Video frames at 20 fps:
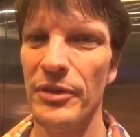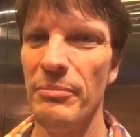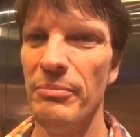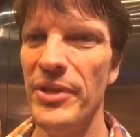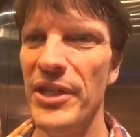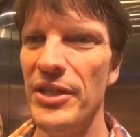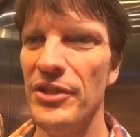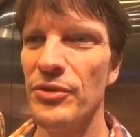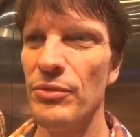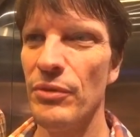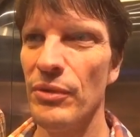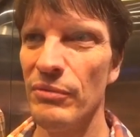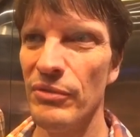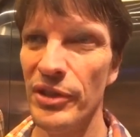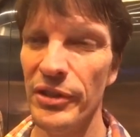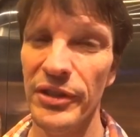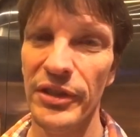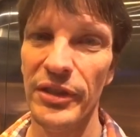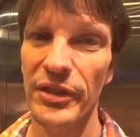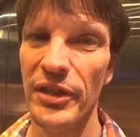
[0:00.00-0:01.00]
The beans were
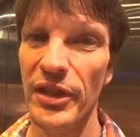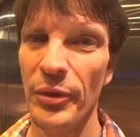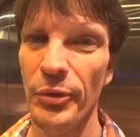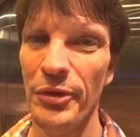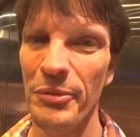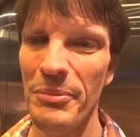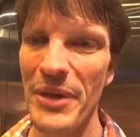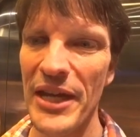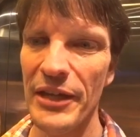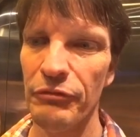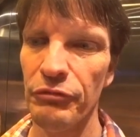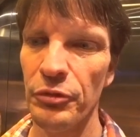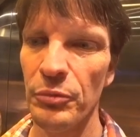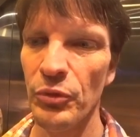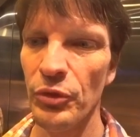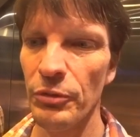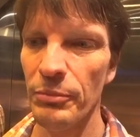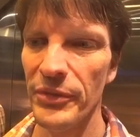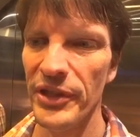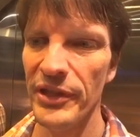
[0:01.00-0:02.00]
really good. I went back for
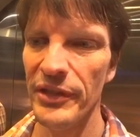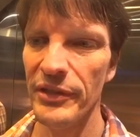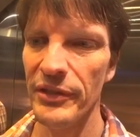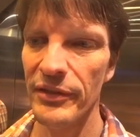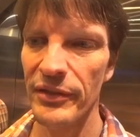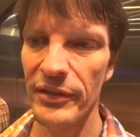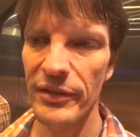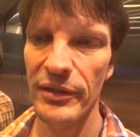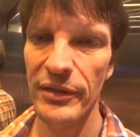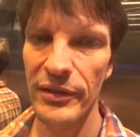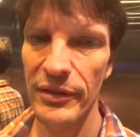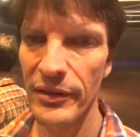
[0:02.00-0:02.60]
more beans.